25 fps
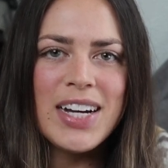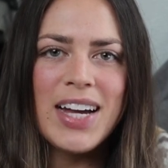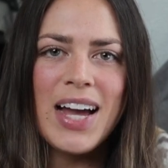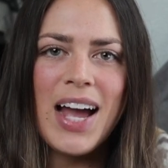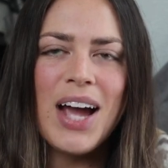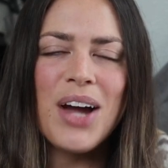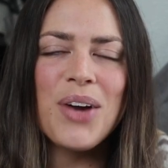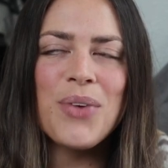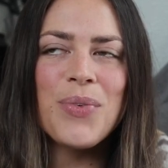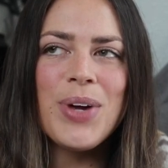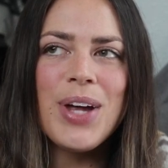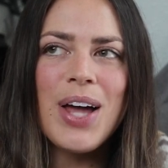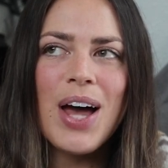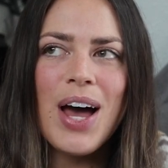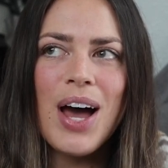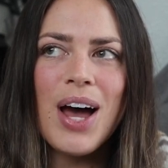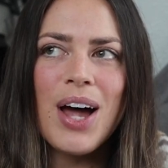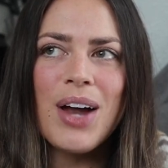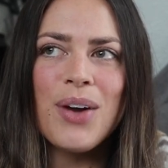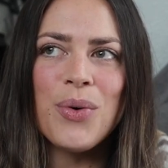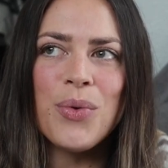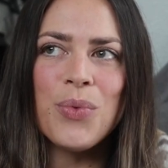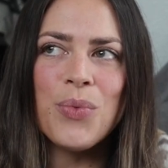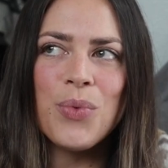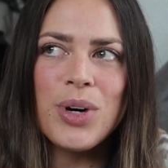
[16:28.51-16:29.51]
And we
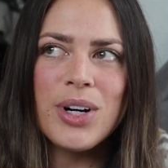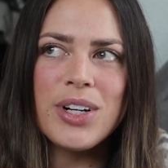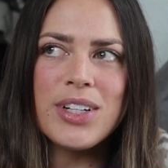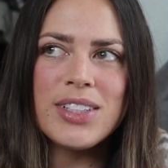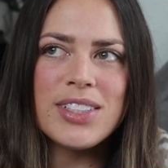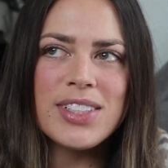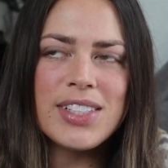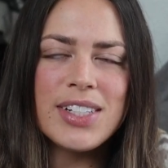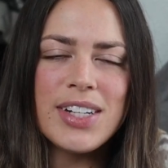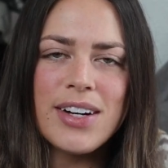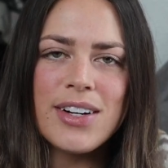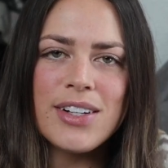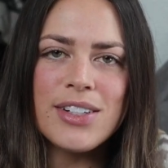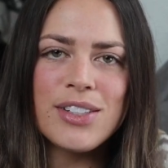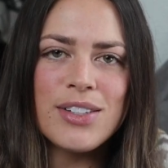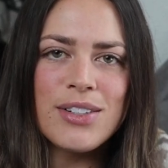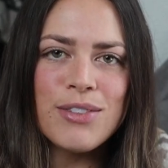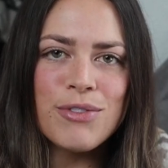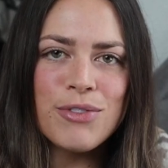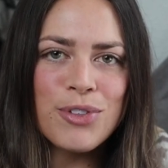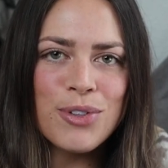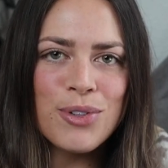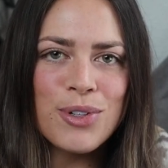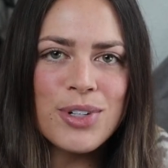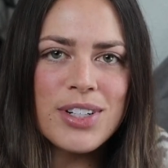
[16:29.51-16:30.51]
had wooden stairs
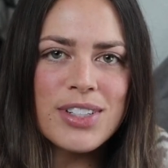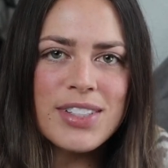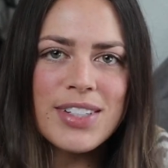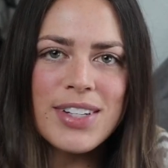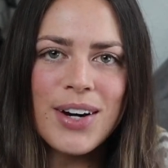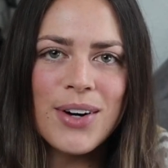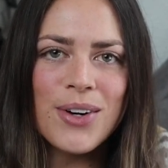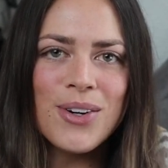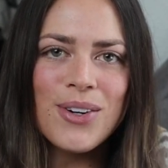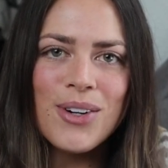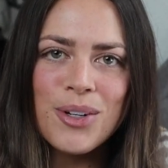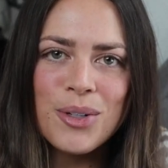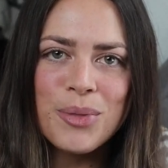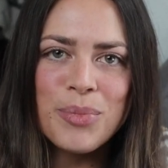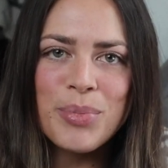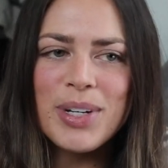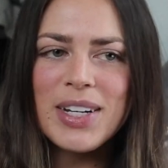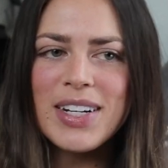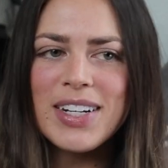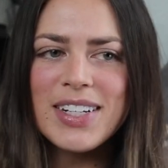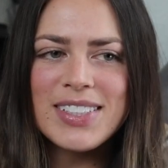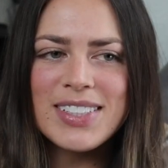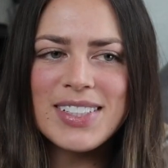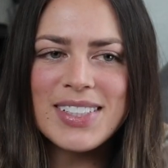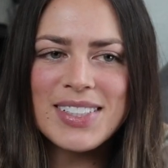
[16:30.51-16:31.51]
and floors at our old
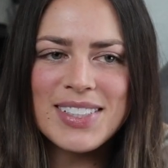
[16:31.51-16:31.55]
place,